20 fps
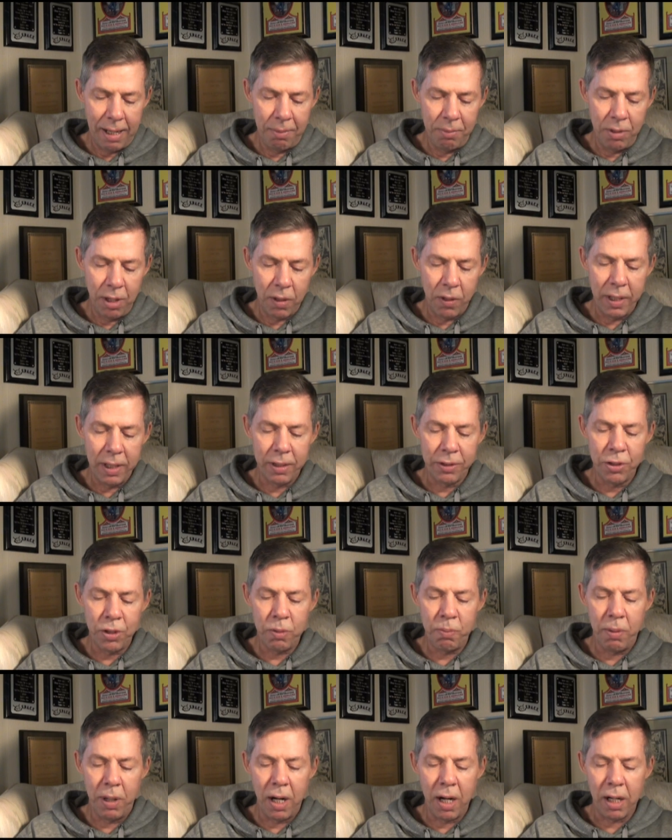Muriel
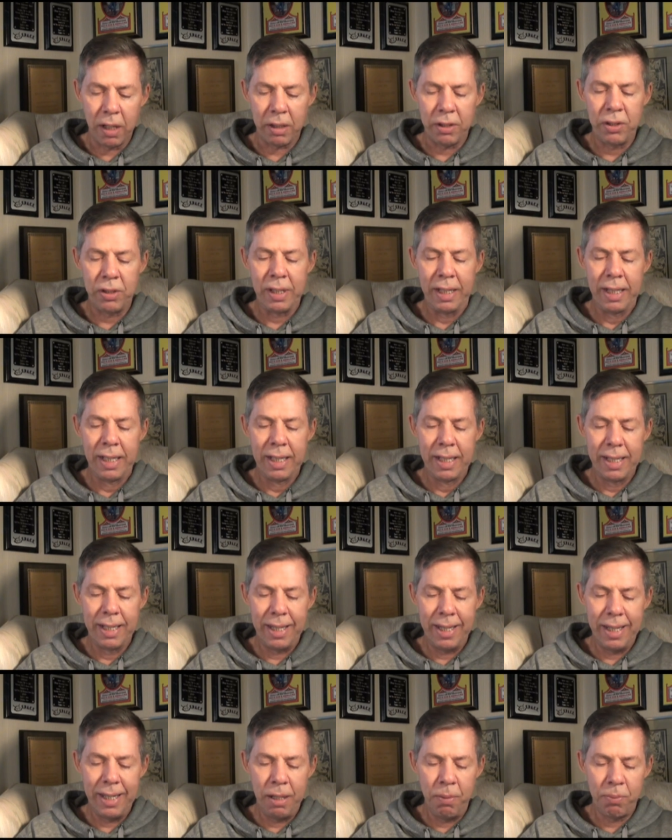Sparks,
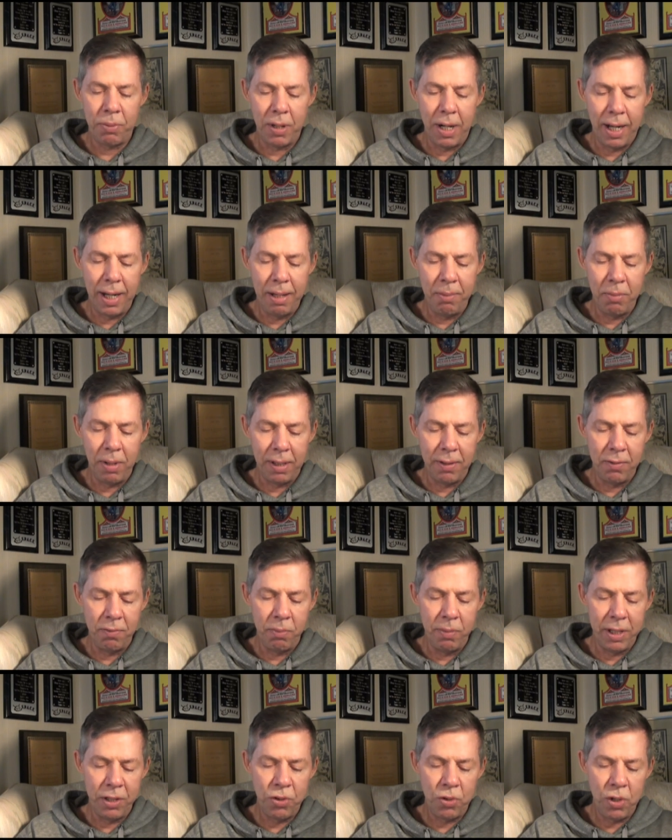The Prime
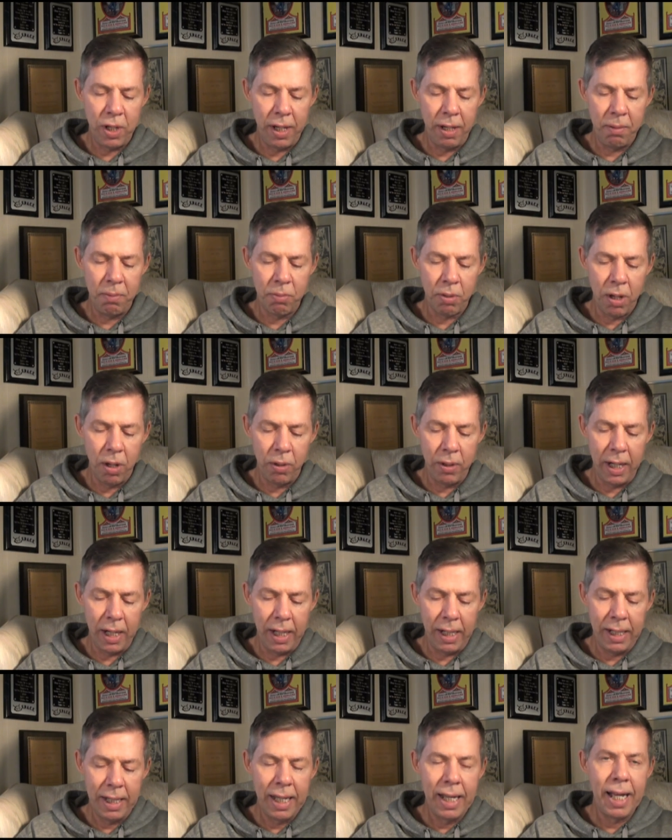of Miss Jean
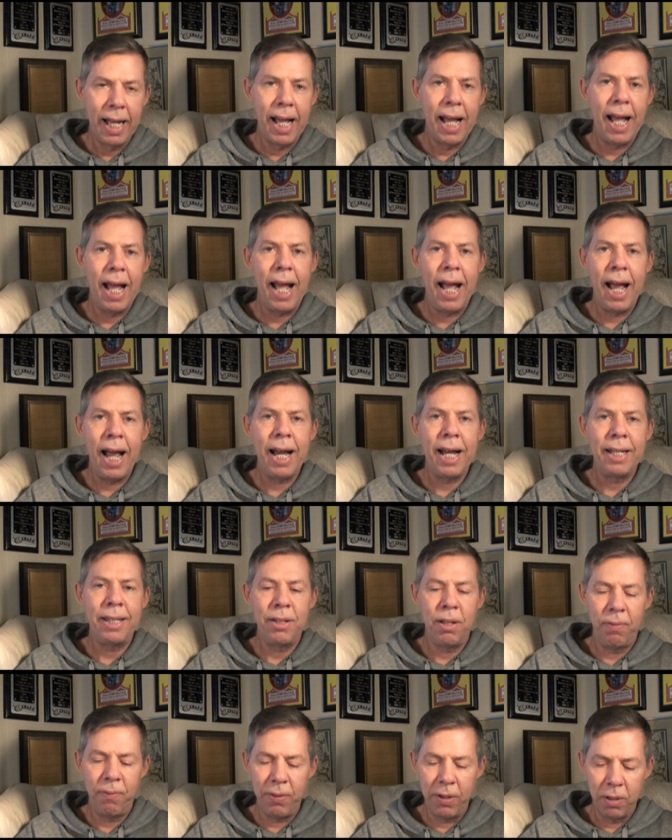Brodie,
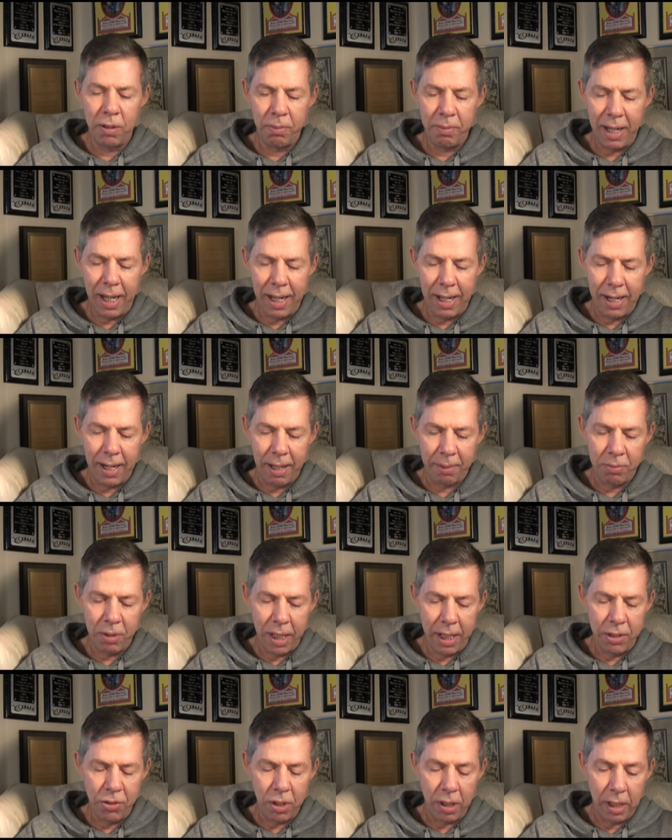and the film
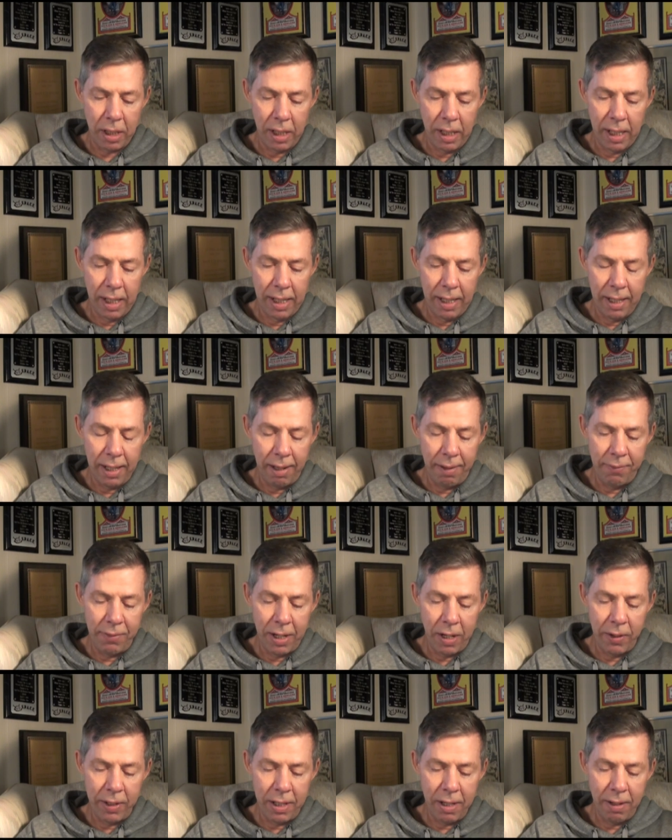adaptation, A
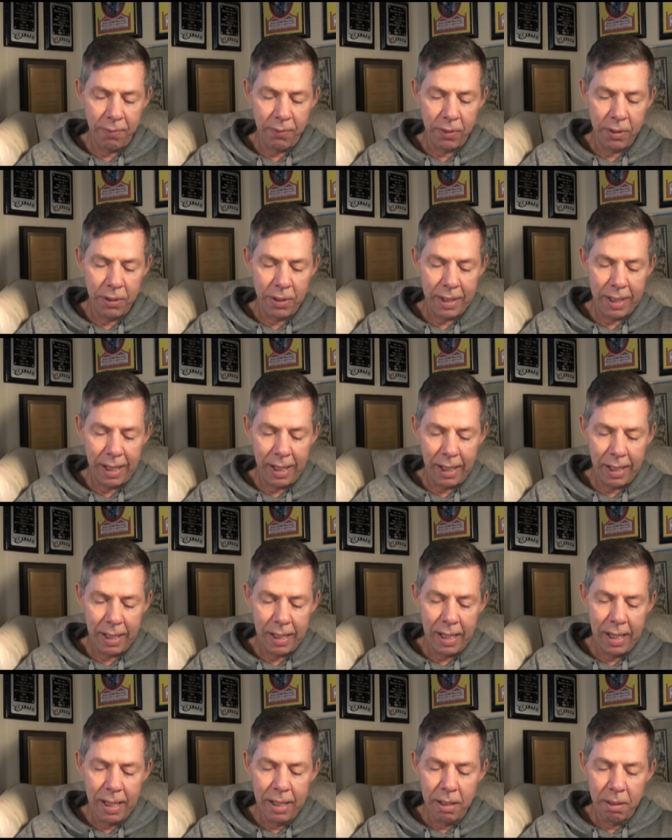Very Different
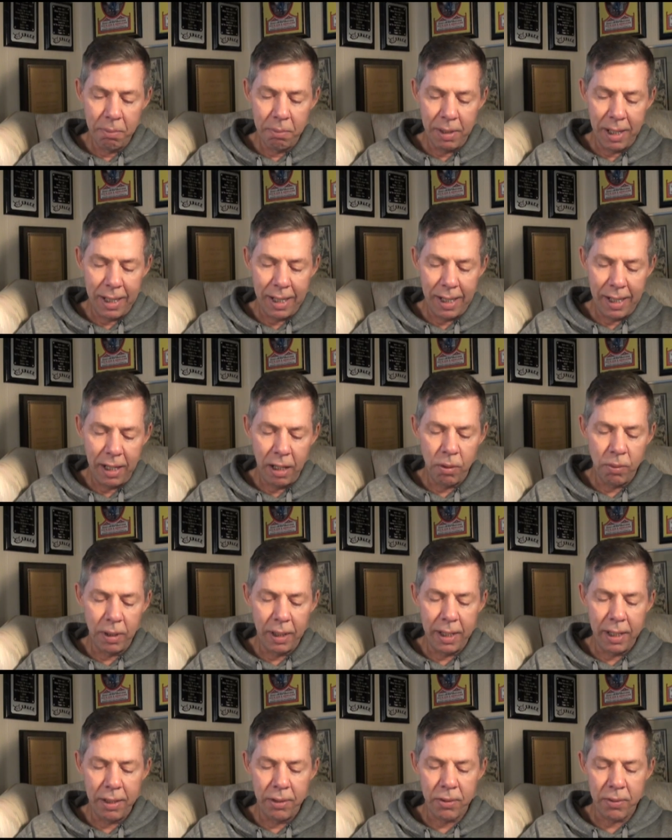Thing, but
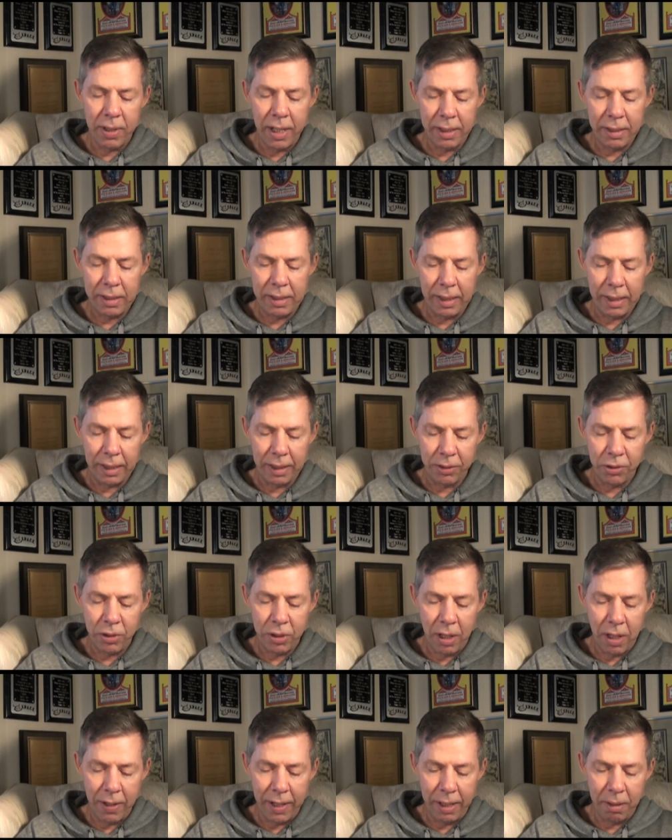equally interesting,
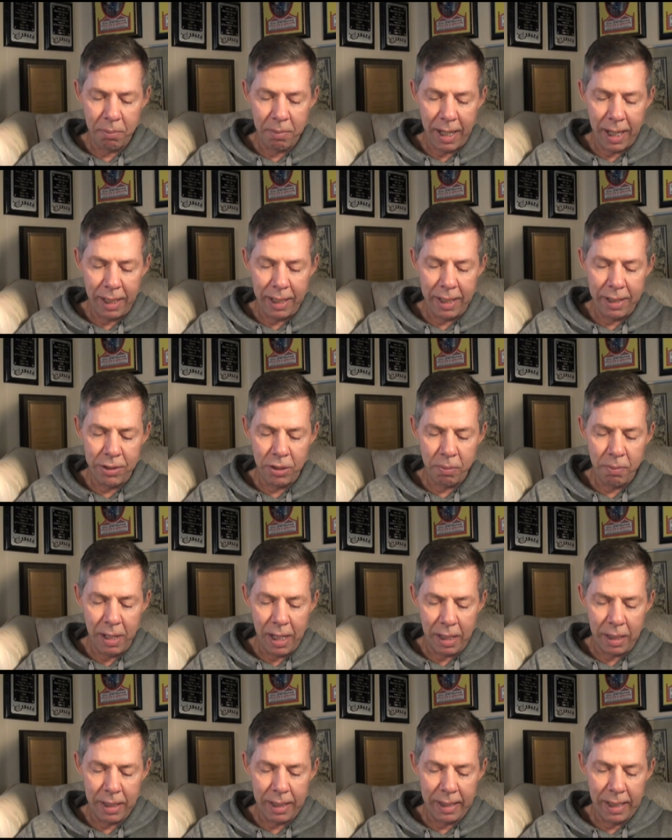starring Maggie
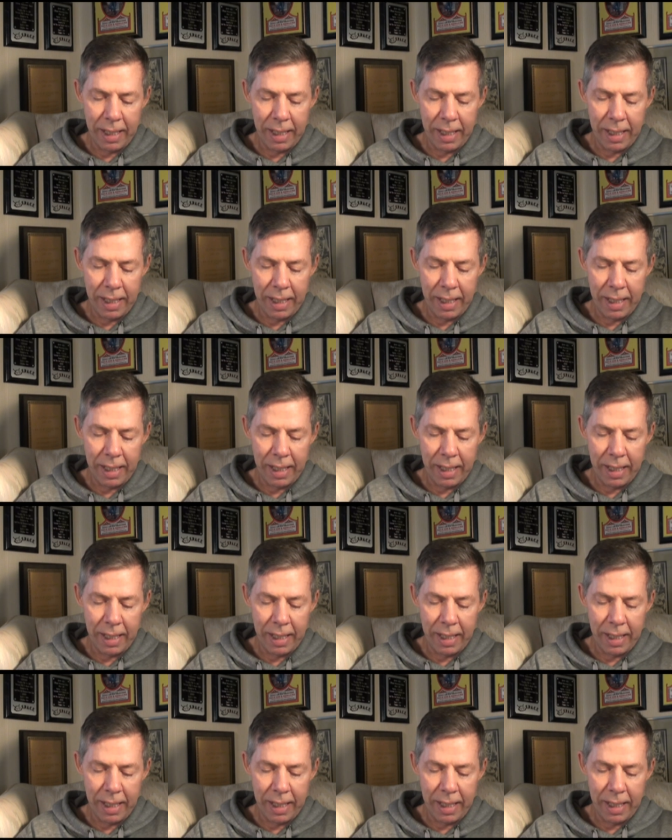Smith.